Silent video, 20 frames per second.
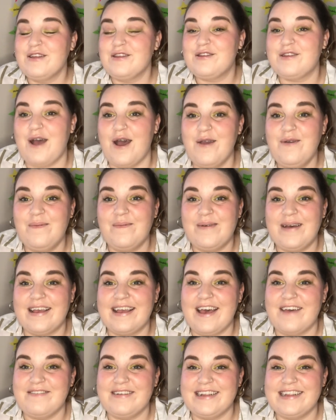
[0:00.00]
So we're
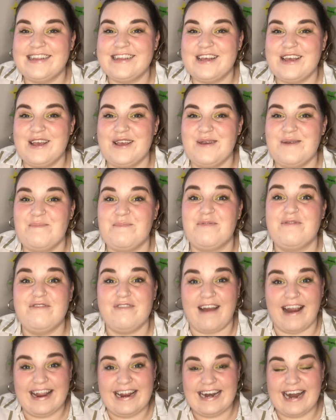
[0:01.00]
going to
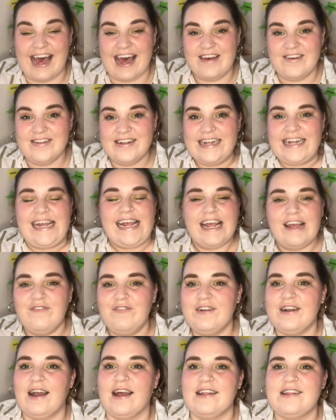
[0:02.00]
pray now. If
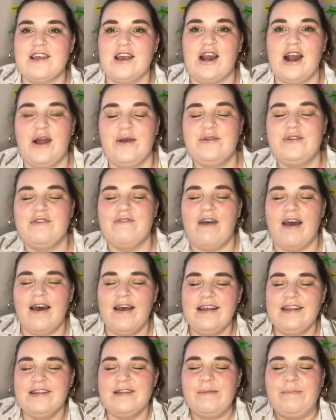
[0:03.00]
you'd like to close your
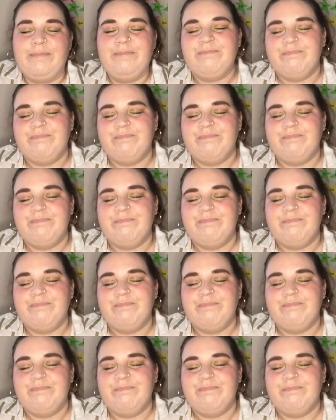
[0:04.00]
eyes,